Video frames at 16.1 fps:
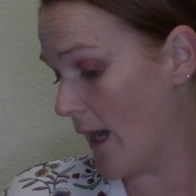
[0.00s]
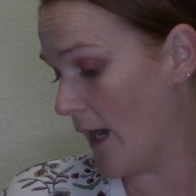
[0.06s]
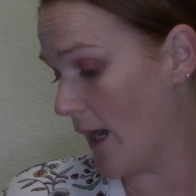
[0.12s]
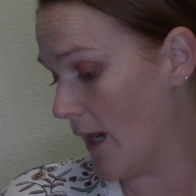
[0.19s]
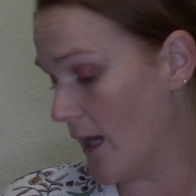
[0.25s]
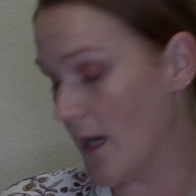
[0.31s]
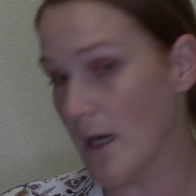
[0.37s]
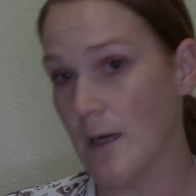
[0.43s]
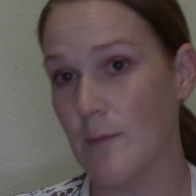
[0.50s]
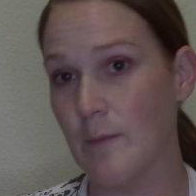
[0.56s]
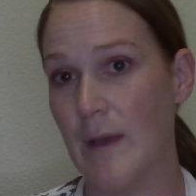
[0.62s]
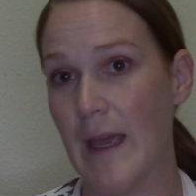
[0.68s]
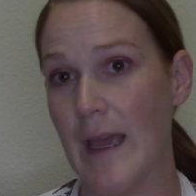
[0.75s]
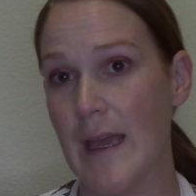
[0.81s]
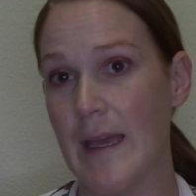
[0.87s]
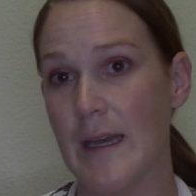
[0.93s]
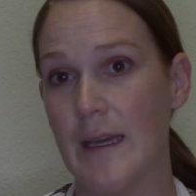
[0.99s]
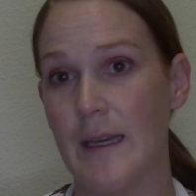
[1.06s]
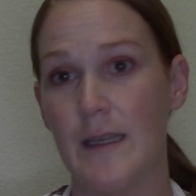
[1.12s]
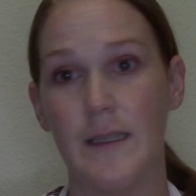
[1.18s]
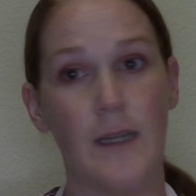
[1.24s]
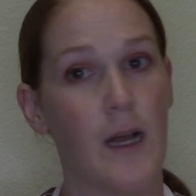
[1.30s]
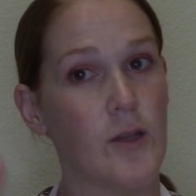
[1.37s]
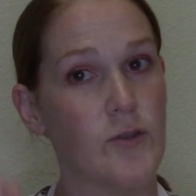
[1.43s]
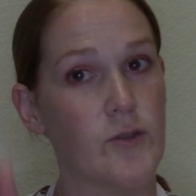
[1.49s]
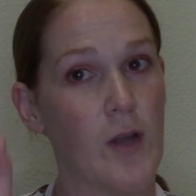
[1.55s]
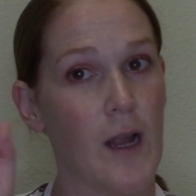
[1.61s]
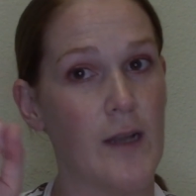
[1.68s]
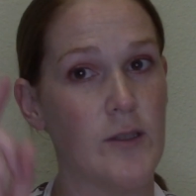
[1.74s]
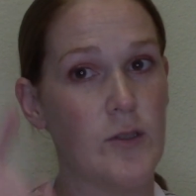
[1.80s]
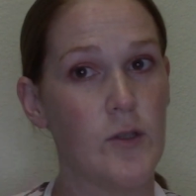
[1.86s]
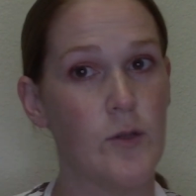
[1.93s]
And I'll
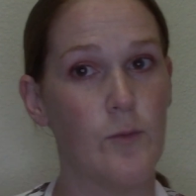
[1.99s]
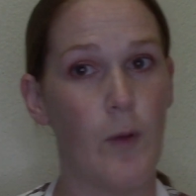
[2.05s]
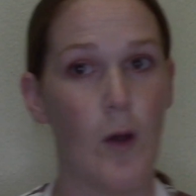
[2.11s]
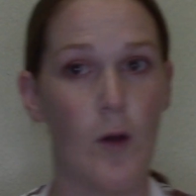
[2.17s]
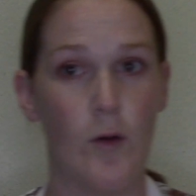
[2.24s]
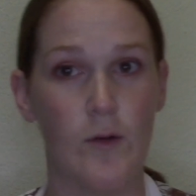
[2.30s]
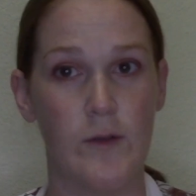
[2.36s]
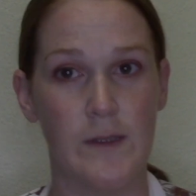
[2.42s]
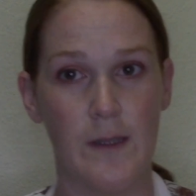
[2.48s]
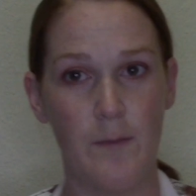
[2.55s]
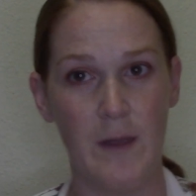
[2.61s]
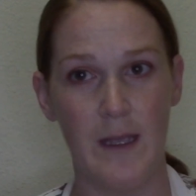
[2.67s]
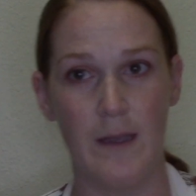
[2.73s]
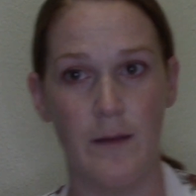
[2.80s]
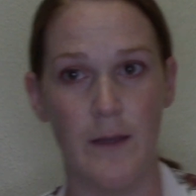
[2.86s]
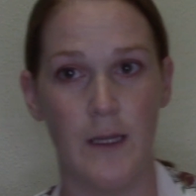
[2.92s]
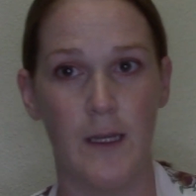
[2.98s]
try to post, let me